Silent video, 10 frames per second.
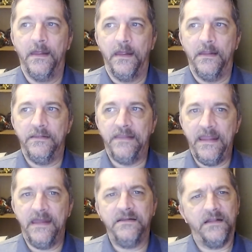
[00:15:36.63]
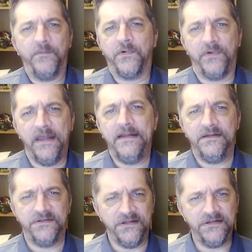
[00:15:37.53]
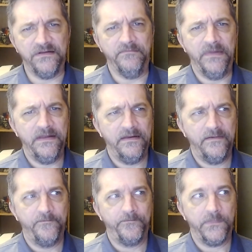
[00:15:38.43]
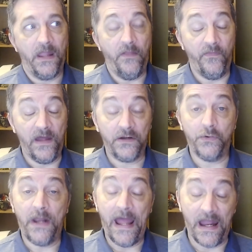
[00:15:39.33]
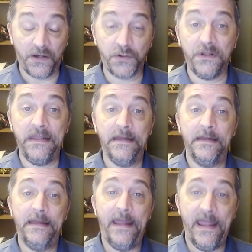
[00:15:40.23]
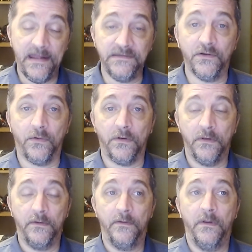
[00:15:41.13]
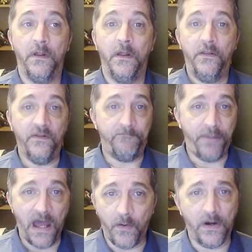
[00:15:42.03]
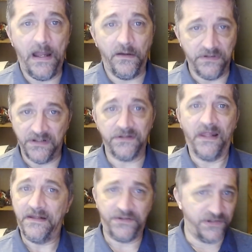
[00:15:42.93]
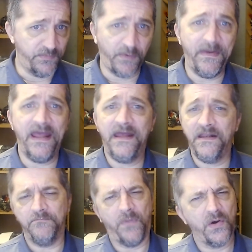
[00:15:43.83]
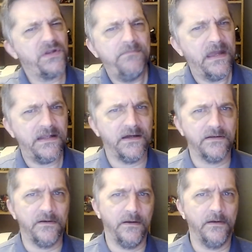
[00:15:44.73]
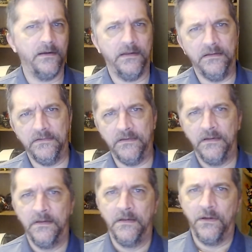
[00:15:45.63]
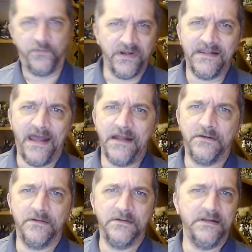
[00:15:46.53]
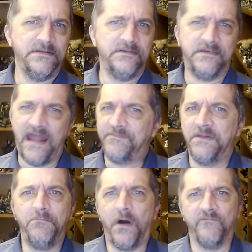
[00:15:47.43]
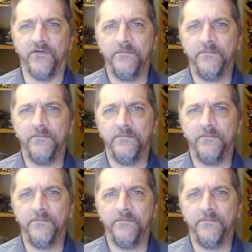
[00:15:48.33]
they ended up creating a system that could actually handle the powerhouses like Superman and Martian Manhunter and Green Lantern and Captain Marvel,